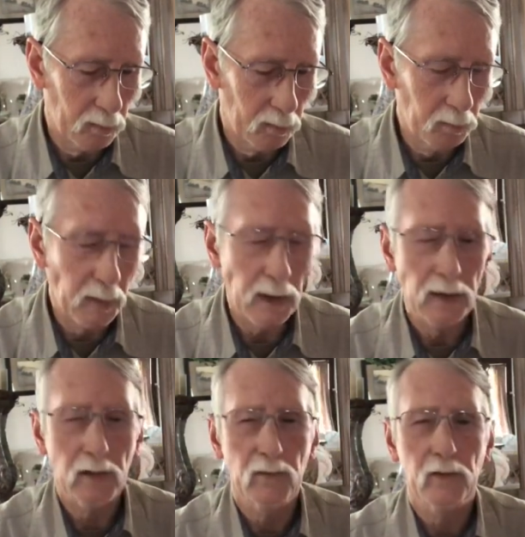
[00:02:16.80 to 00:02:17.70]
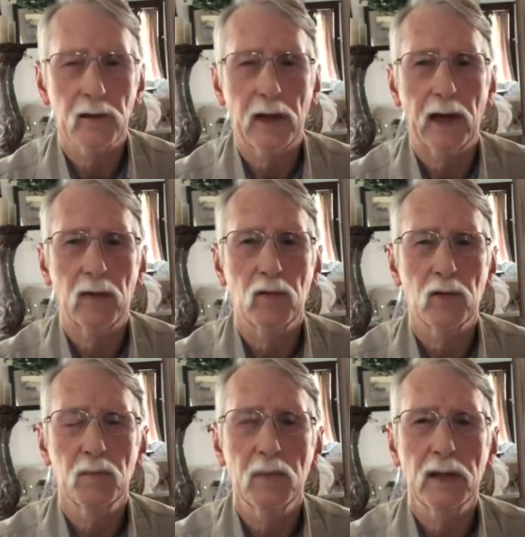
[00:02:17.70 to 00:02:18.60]
meaning for that
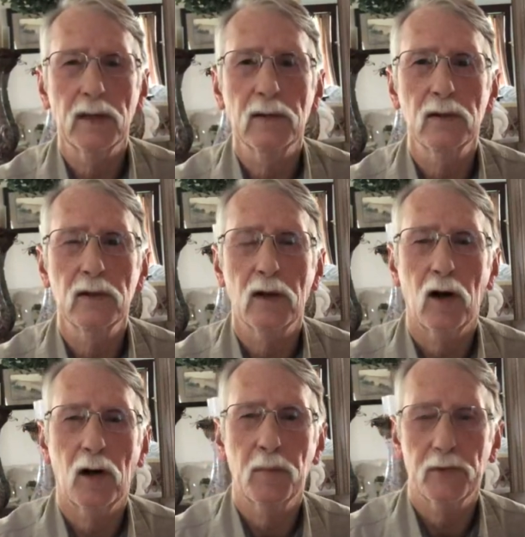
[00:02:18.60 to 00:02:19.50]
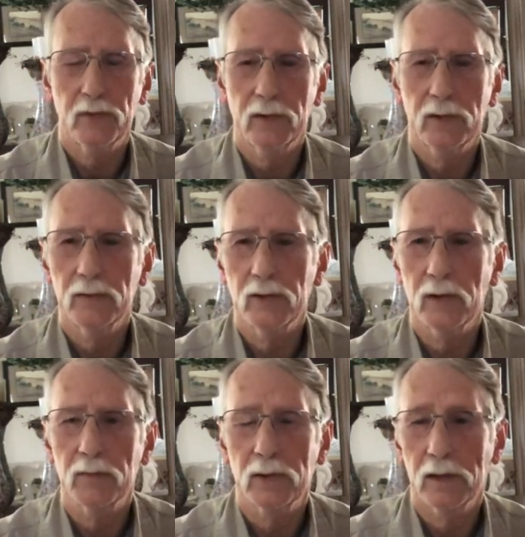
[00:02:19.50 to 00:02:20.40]
would mean the opposite of
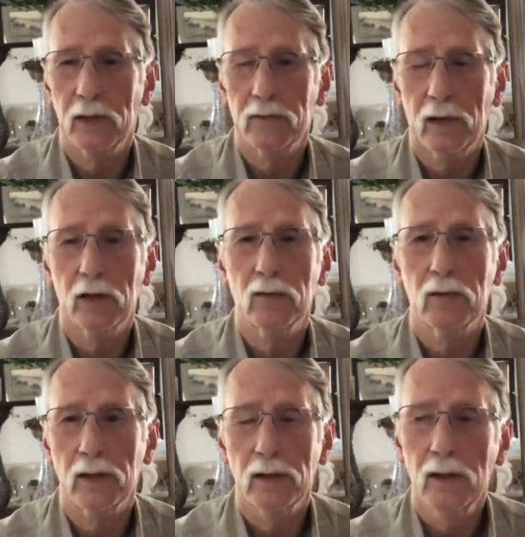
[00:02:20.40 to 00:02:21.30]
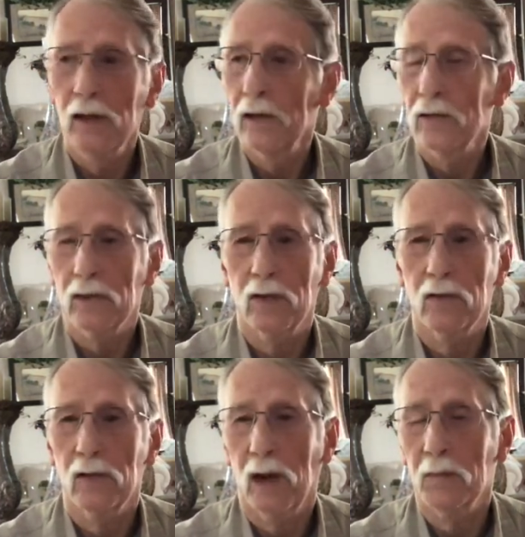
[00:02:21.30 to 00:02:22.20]
something that's holy.
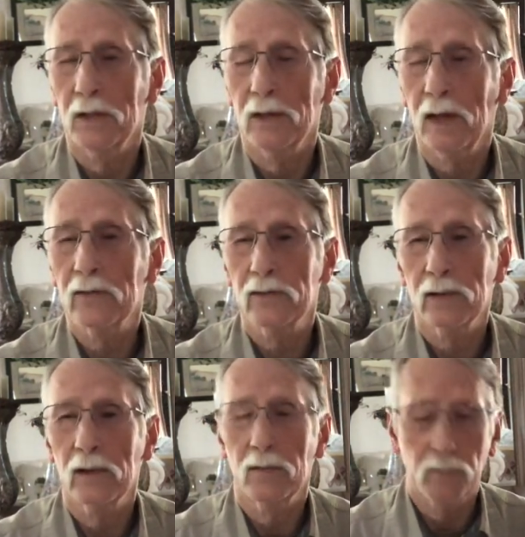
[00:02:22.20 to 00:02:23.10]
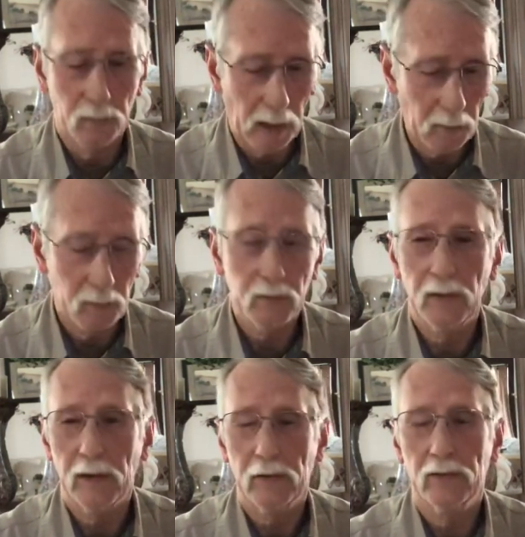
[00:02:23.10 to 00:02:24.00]
So, I mean, that was
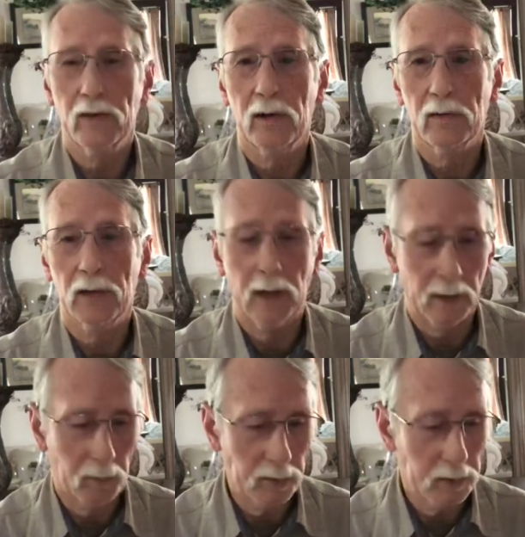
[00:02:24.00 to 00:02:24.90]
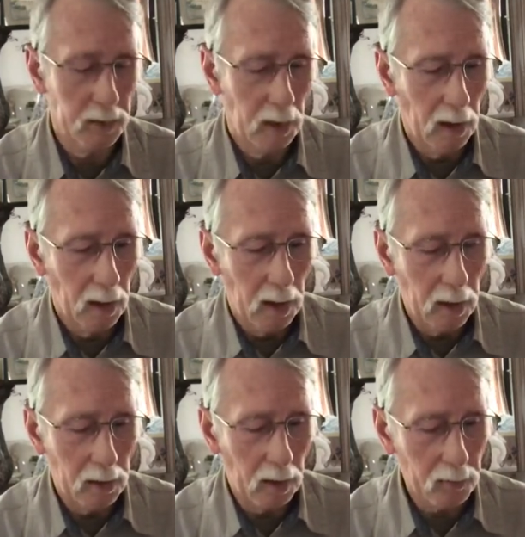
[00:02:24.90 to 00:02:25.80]
very strong language.
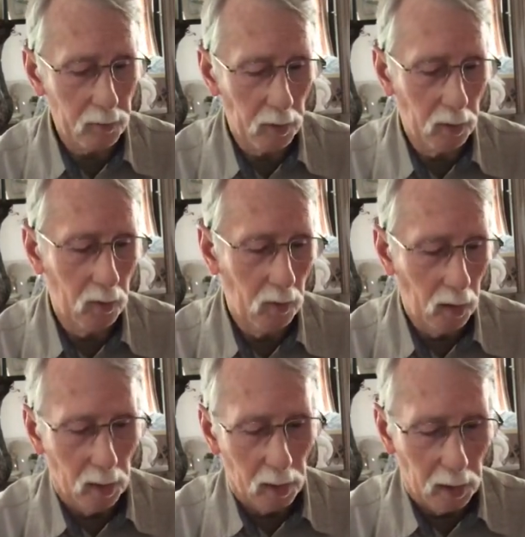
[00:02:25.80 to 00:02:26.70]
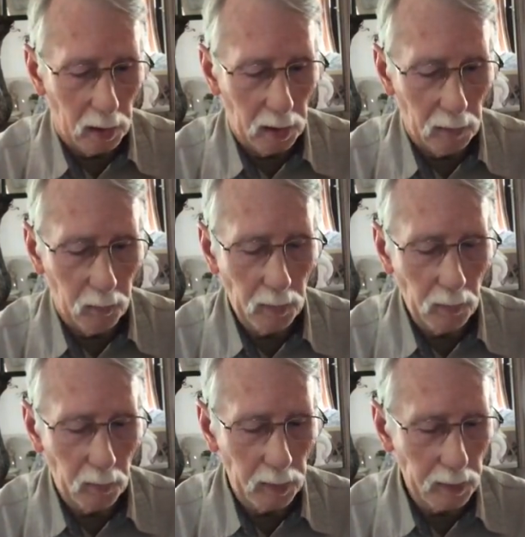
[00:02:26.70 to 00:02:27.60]
And also, if we
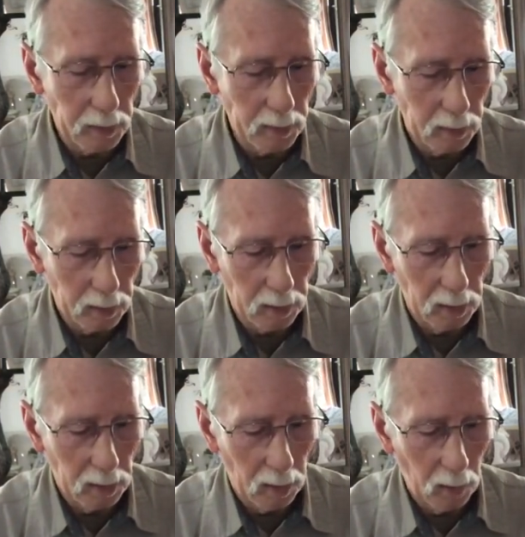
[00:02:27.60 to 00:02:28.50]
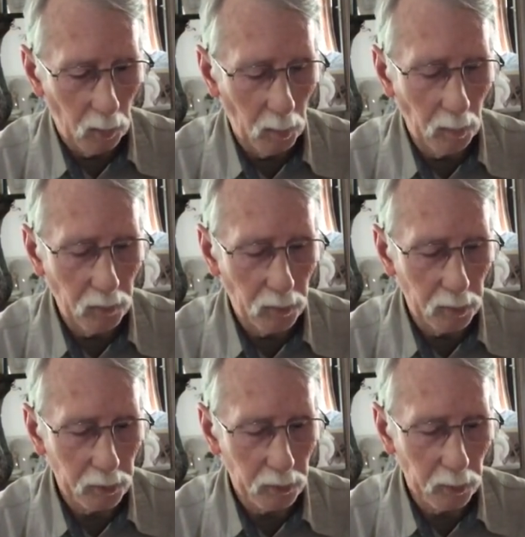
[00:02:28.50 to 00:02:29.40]
read, when we
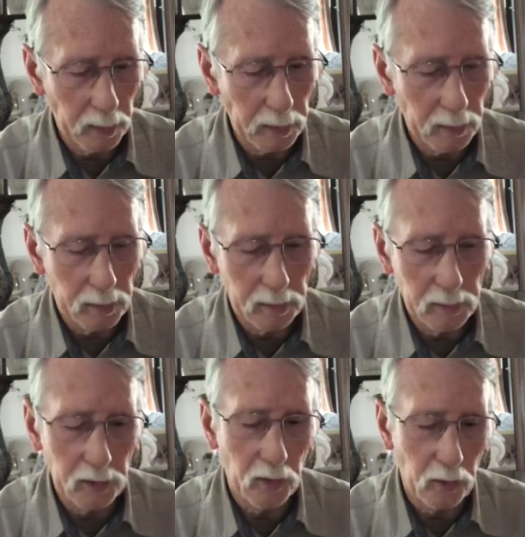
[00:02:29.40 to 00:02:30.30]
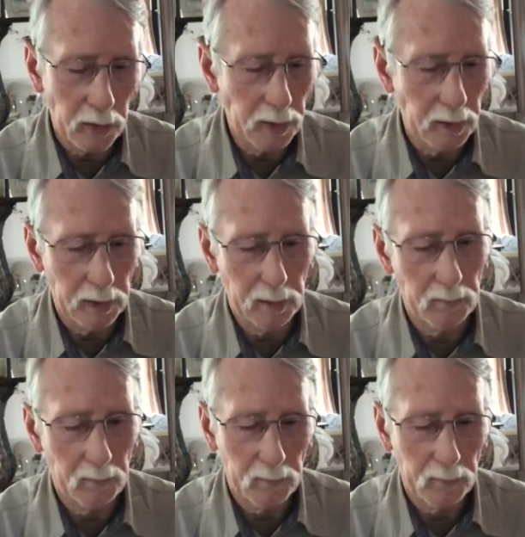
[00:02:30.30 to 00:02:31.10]
first read the greeting,